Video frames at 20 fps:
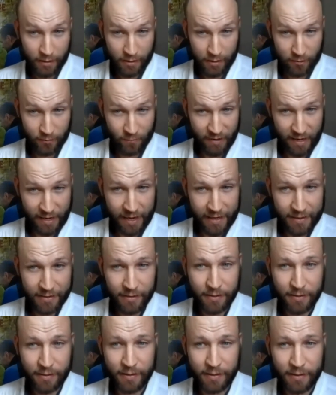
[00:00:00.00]
is
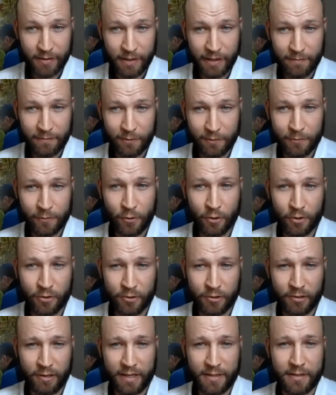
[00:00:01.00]
related to the level of
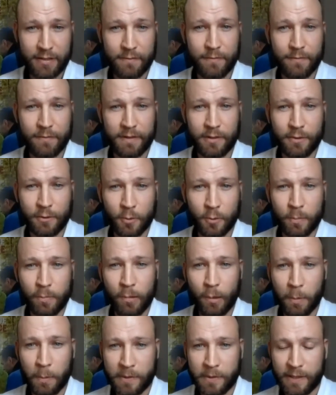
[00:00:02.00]
contrast in physical
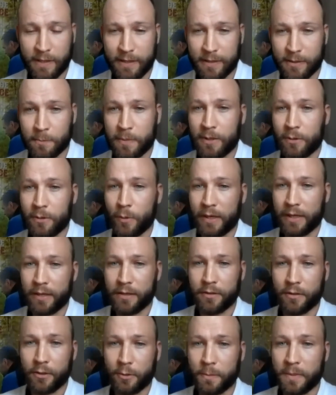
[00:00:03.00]
properties between
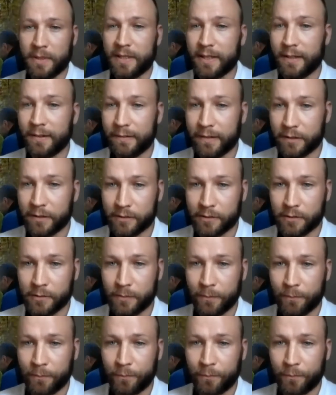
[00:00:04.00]
the two materials.